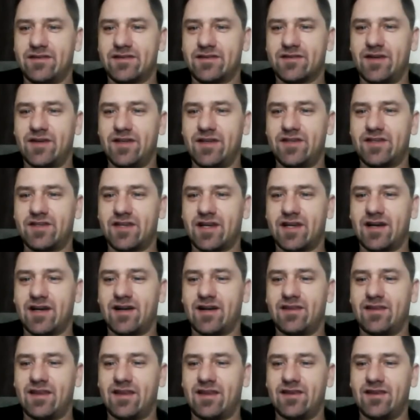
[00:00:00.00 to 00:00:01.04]
screen
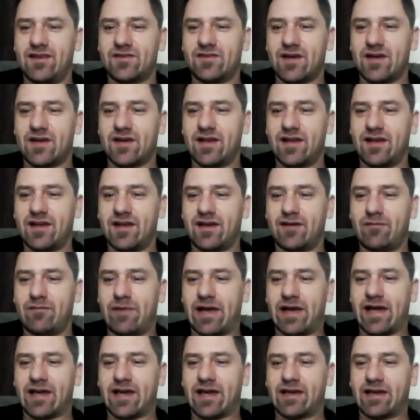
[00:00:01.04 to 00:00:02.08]
share and then you try and come
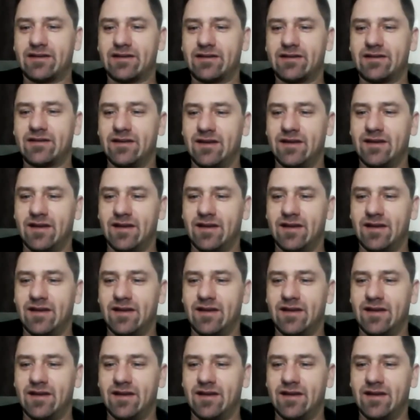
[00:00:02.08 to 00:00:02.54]
back and